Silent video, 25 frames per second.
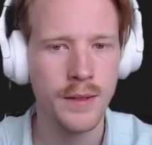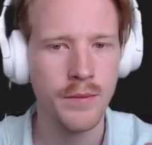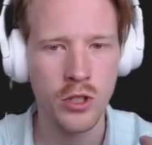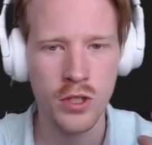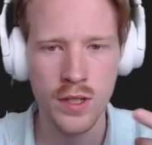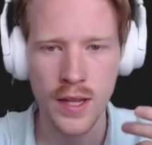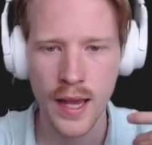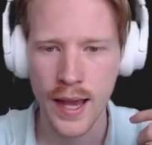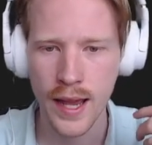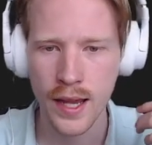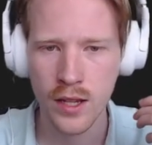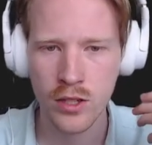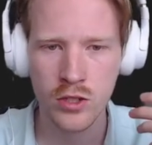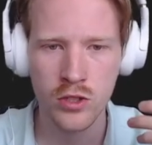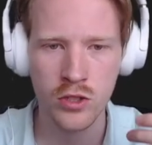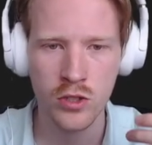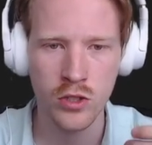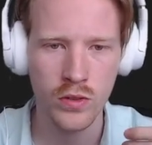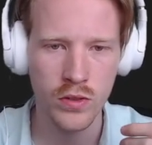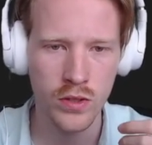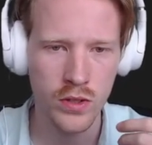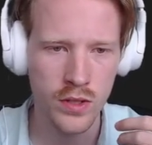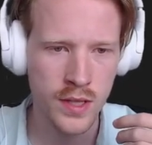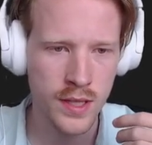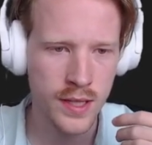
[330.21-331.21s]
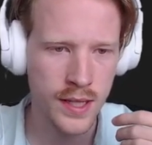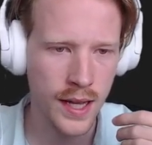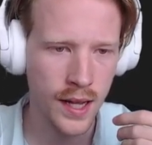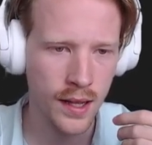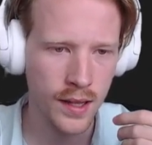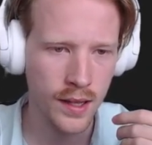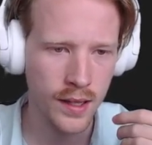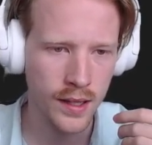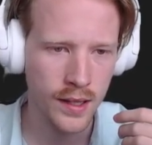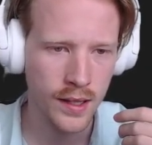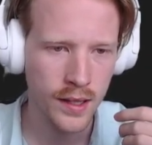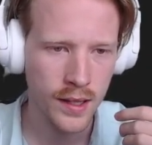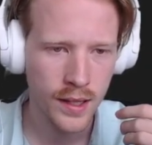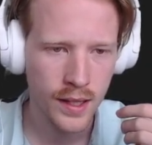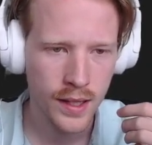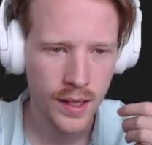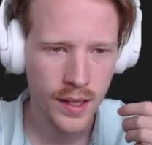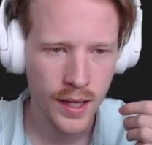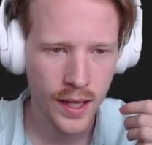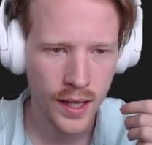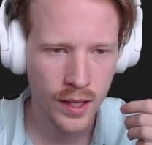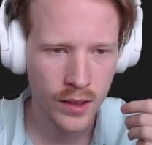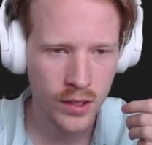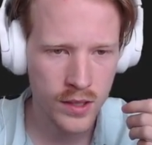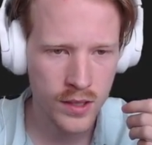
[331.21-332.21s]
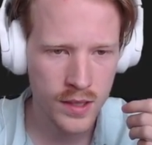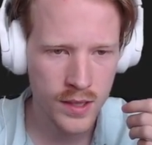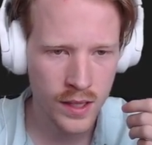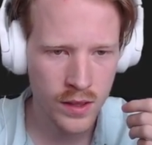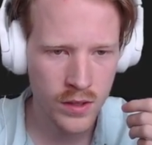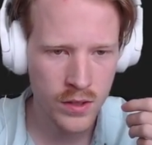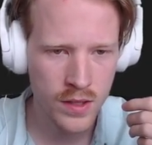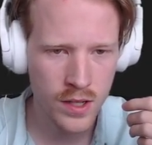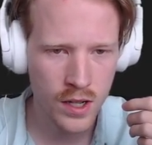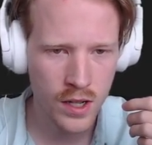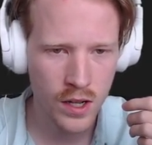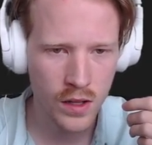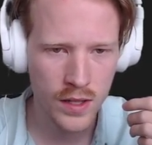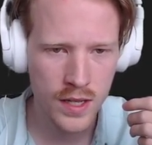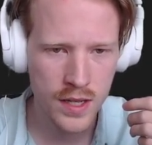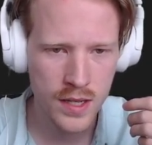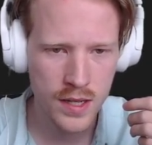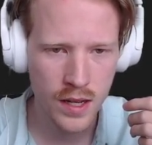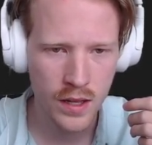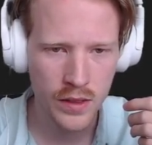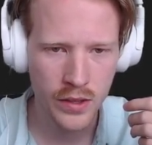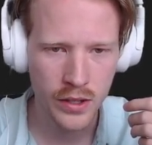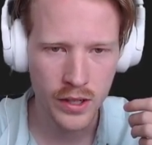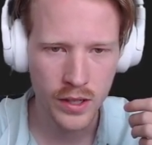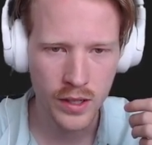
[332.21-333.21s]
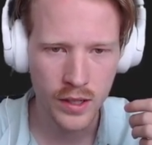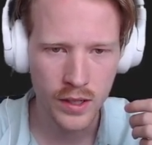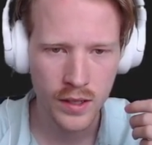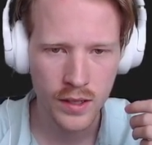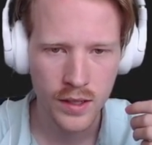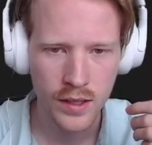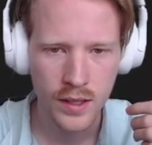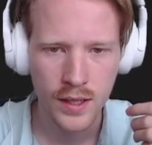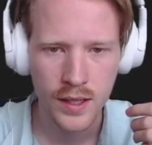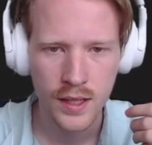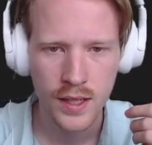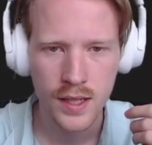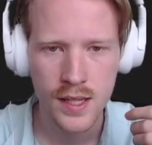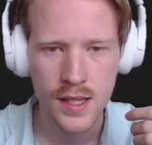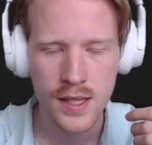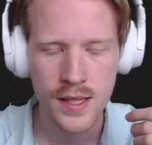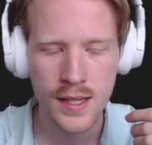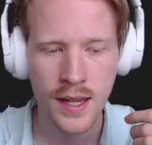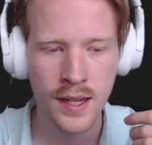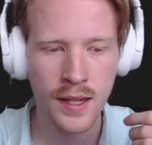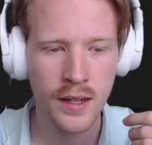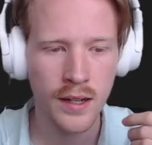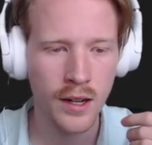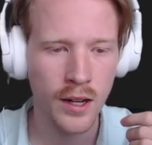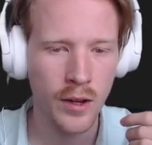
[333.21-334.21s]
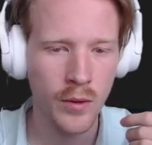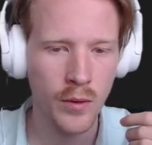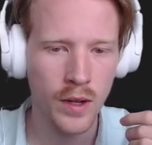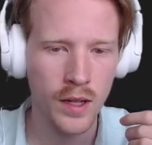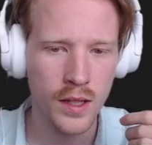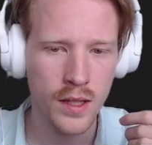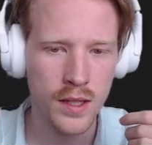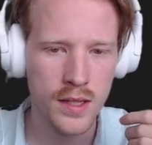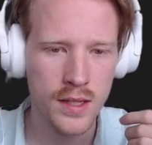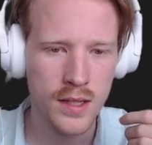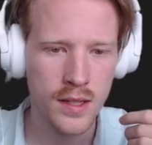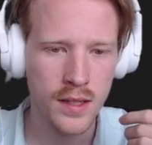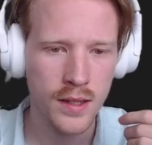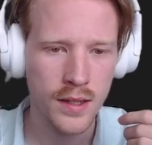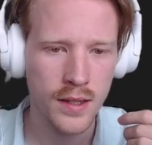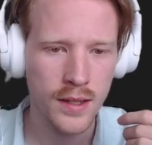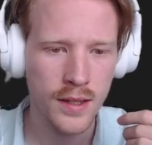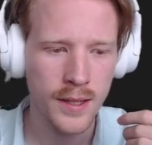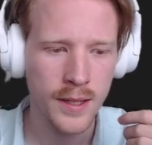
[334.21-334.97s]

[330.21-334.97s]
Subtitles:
there's Astro, there's Solid, and it looks like there's all these other secondary ones.